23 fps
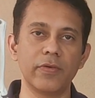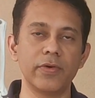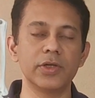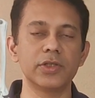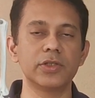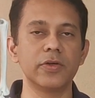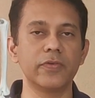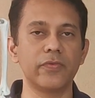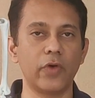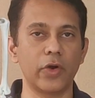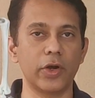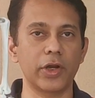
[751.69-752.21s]

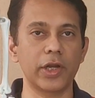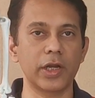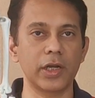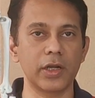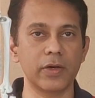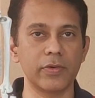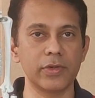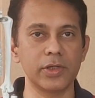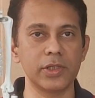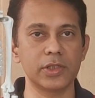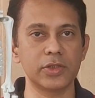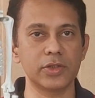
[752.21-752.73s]
hours to 48
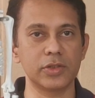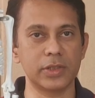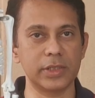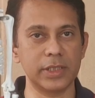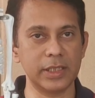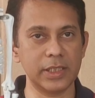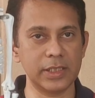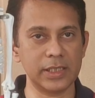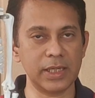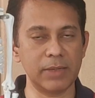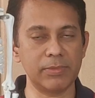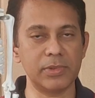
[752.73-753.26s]
hours to
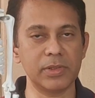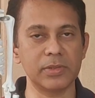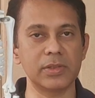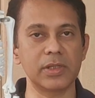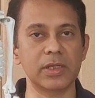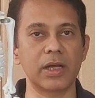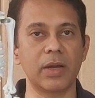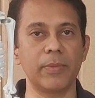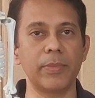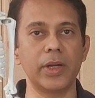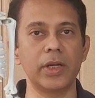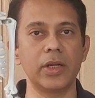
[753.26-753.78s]
see the symptoms
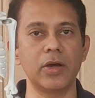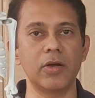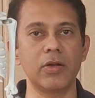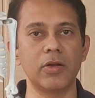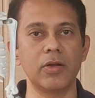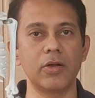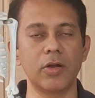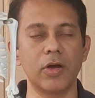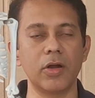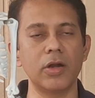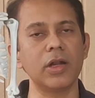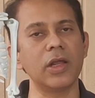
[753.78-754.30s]
are coming down
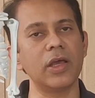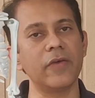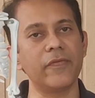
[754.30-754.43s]
or not.